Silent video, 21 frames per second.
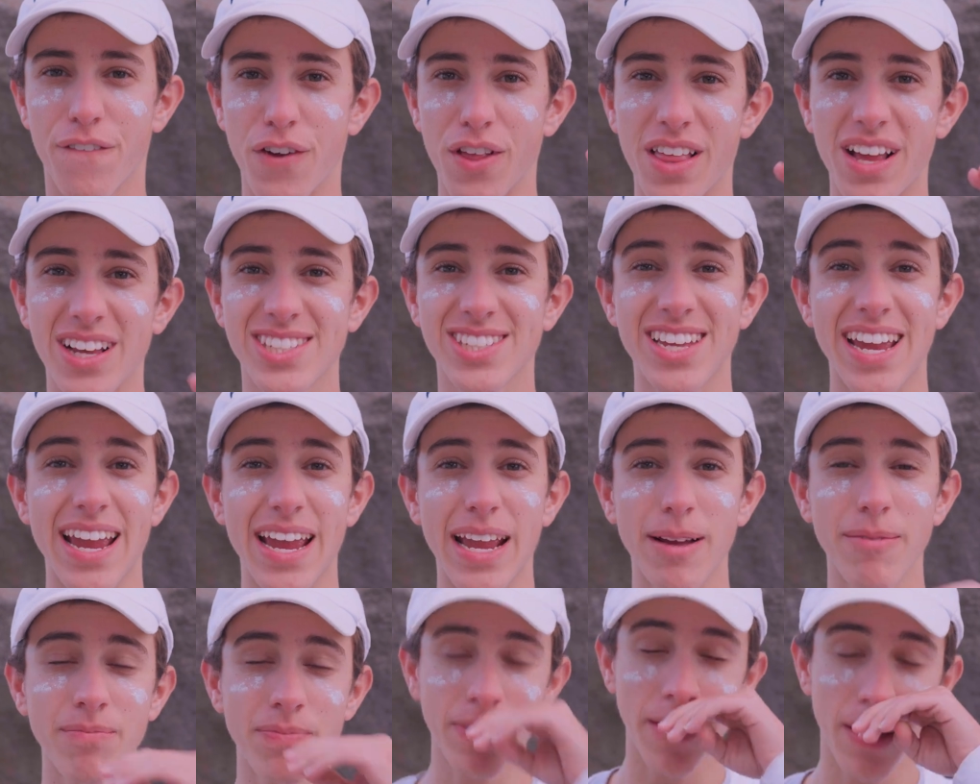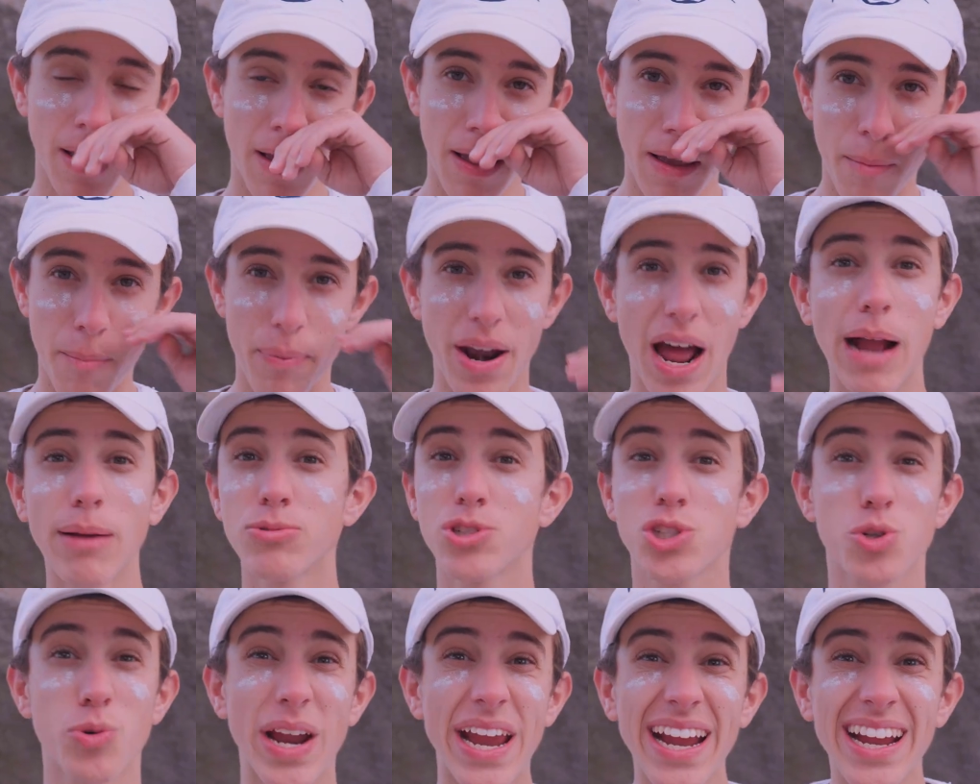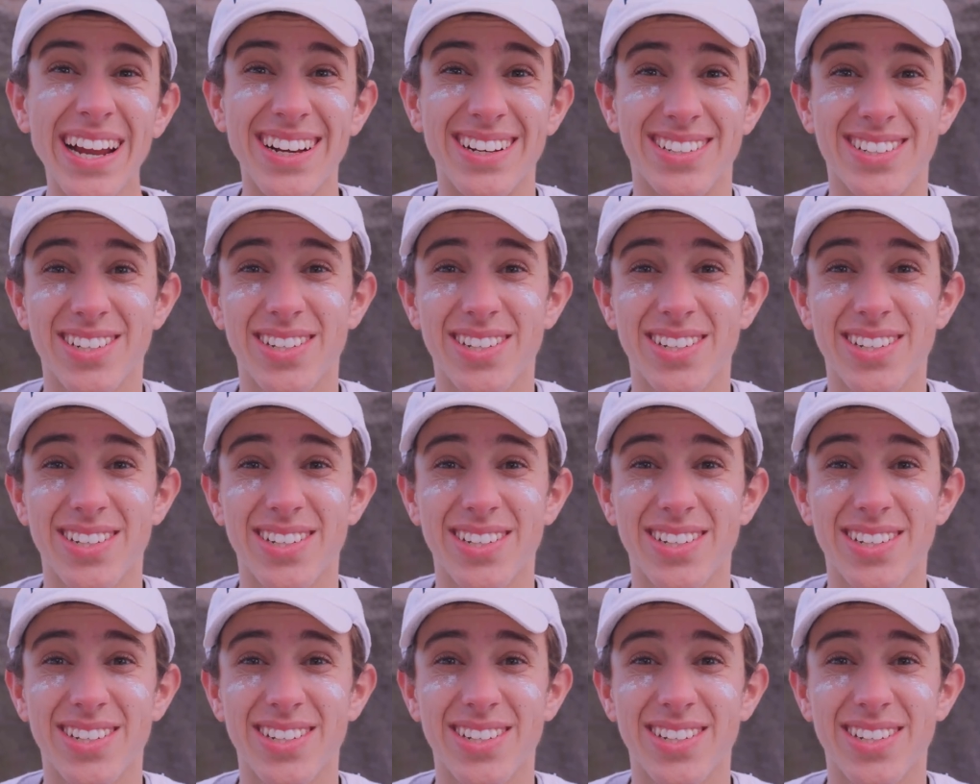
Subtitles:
for this game, but I'm drained.